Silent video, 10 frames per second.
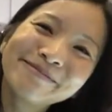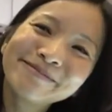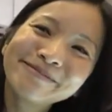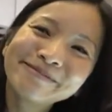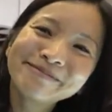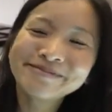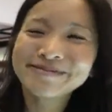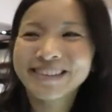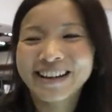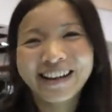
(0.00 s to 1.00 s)

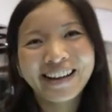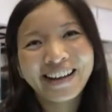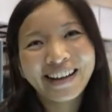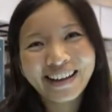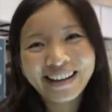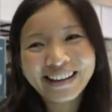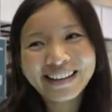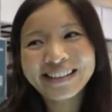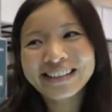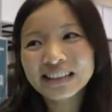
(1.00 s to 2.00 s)

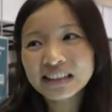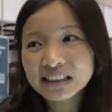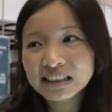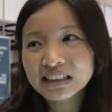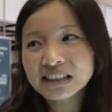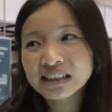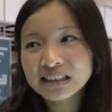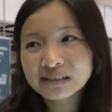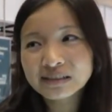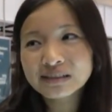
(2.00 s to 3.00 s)

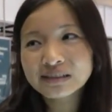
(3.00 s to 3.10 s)
No words are spoken by the person on screen.